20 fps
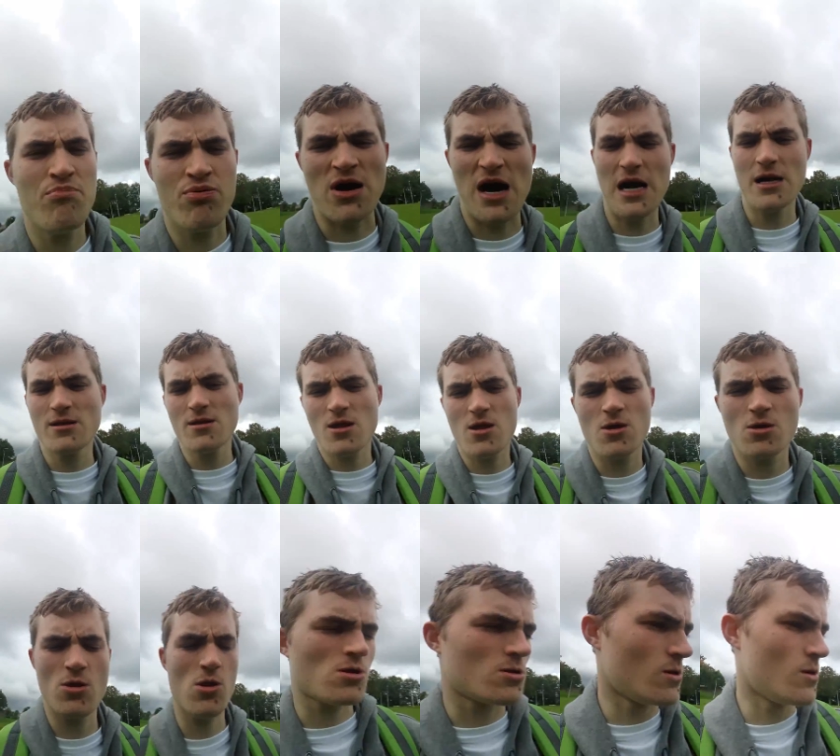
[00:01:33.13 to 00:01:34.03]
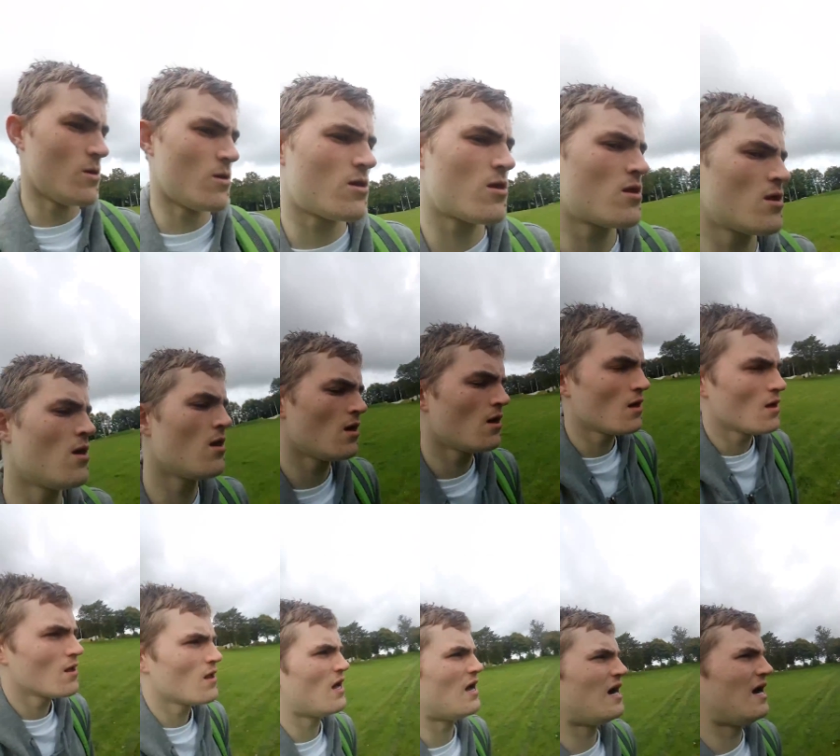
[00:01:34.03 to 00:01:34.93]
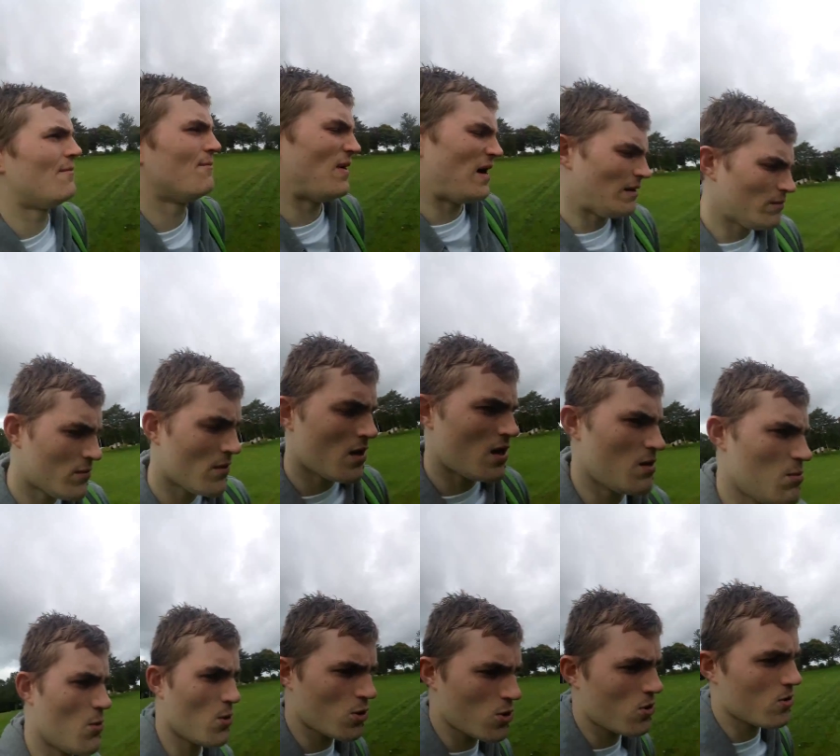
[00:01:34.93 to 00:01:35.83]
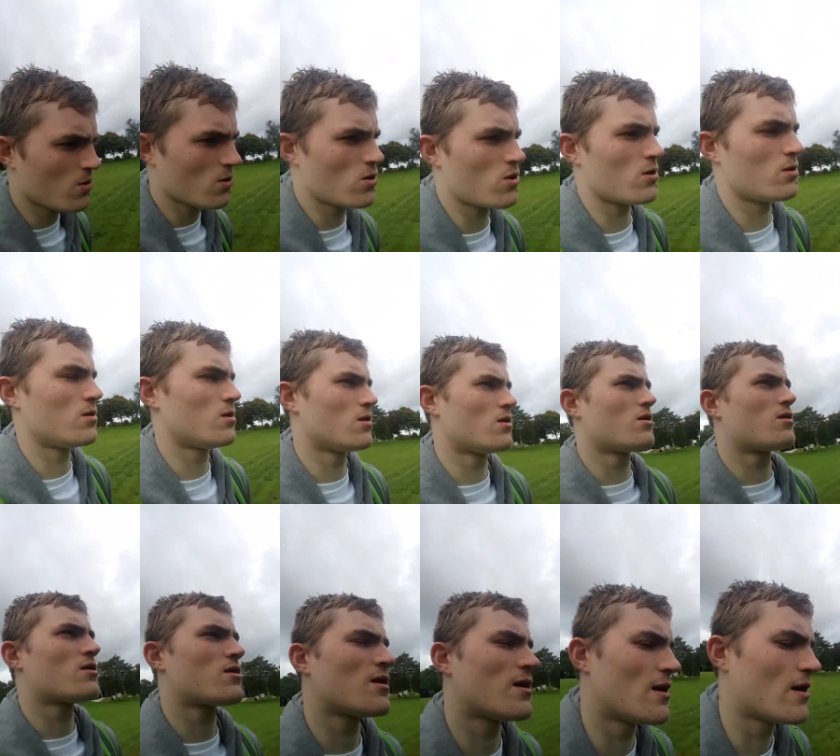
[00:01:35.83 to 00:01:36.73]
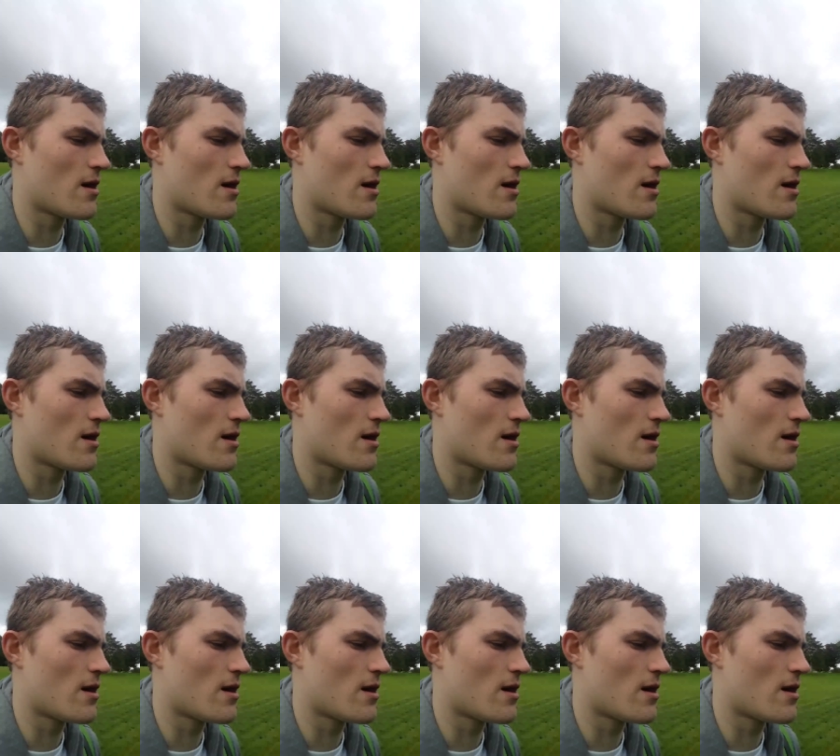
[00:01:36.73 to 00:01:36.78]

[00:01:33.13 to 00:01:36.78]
practicing, Junnies. I'm not sure, Junnies.